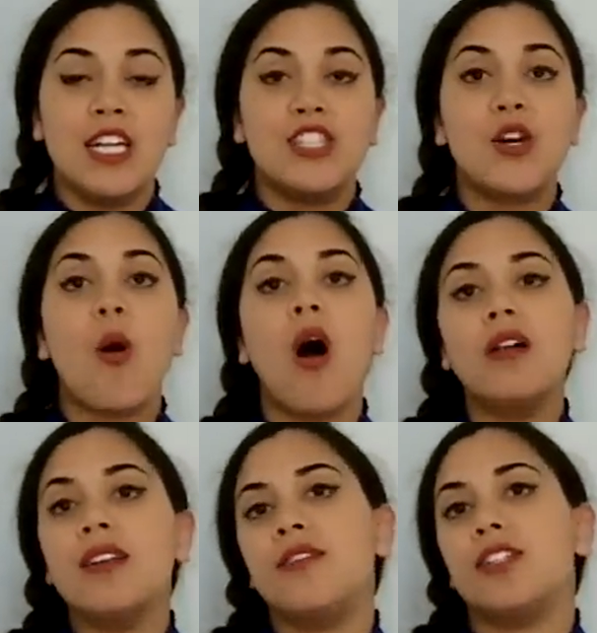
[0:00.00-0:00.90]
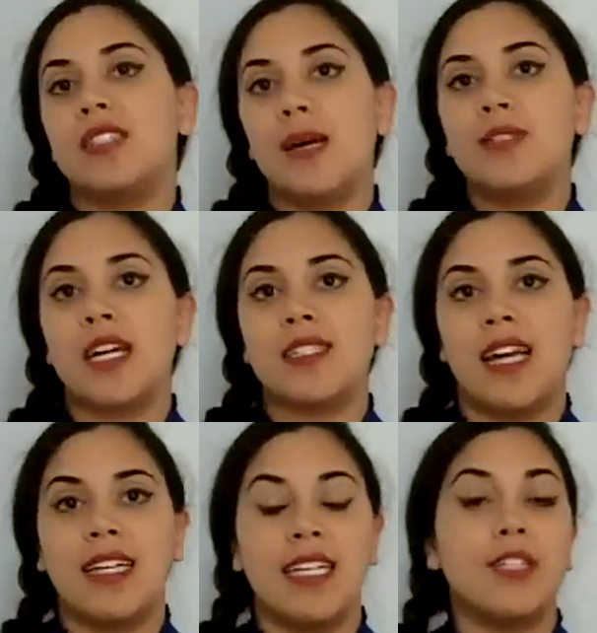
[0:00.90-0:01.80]
So all of her subjects
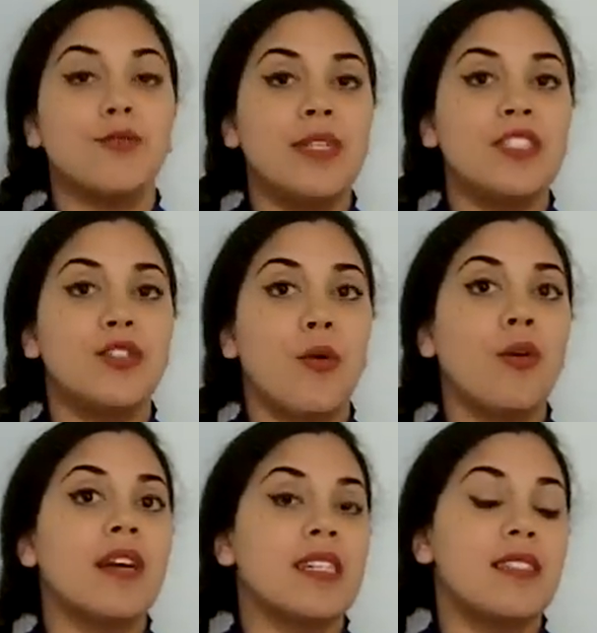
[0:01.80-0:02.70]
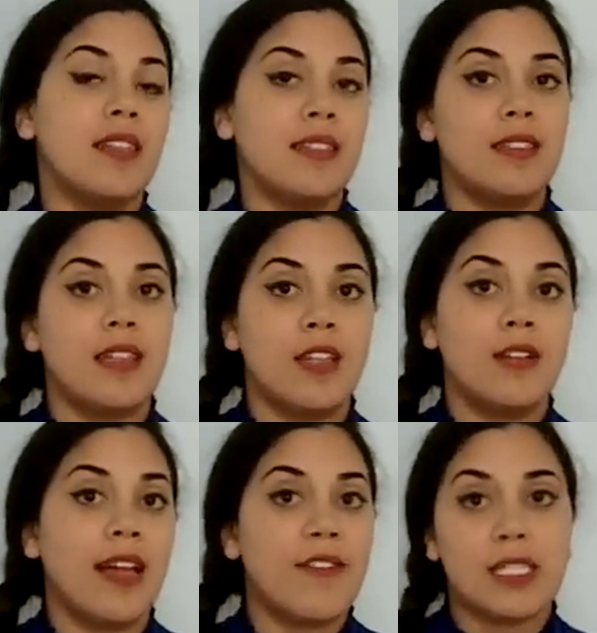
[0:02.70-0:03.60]
had either reached or exceeded
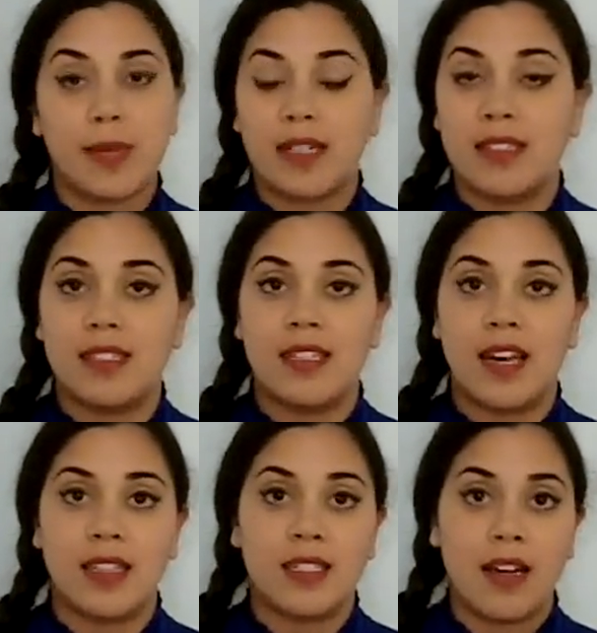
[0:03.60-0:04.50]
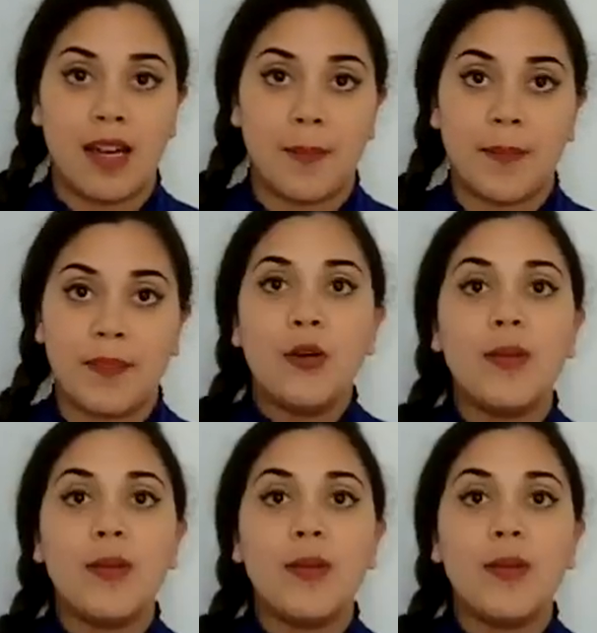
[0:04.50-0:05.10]
their life expectancy at the time.